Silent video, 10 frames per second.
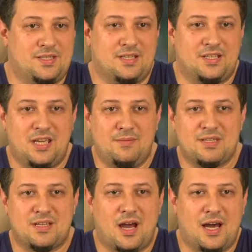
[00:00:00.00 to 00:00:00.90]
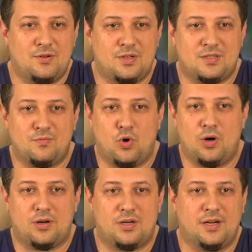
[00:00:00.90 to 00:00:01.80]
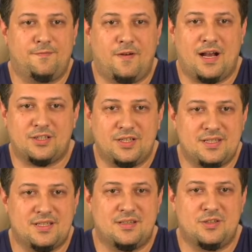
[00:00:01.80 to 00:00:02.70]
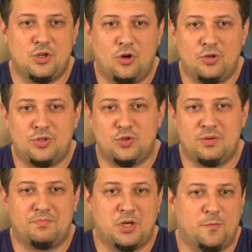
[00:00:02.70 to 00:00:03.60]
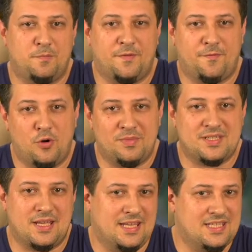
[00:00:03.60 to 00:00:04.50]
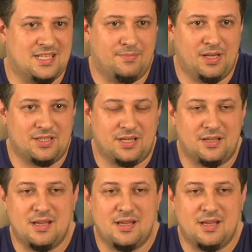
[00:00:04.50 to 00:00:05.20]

the team is hard at work refactoring the node to improve performance and stability.